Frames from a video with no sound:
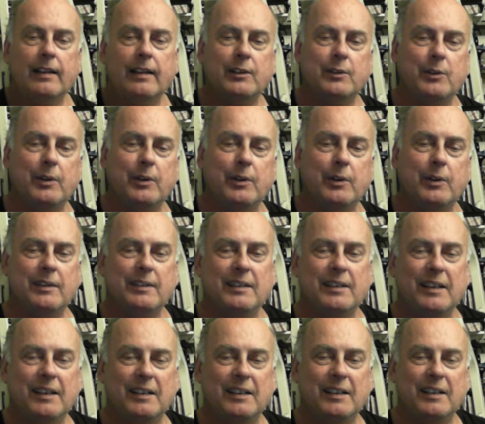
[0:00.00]
That's what I wanted
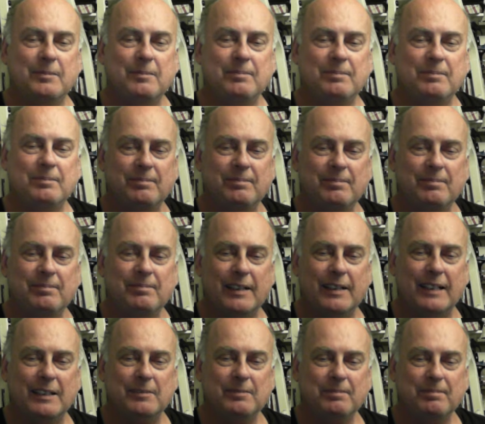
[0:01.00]
to tell you.
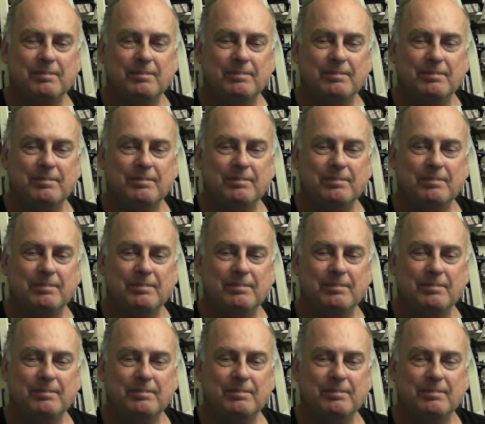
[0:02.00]
Bye.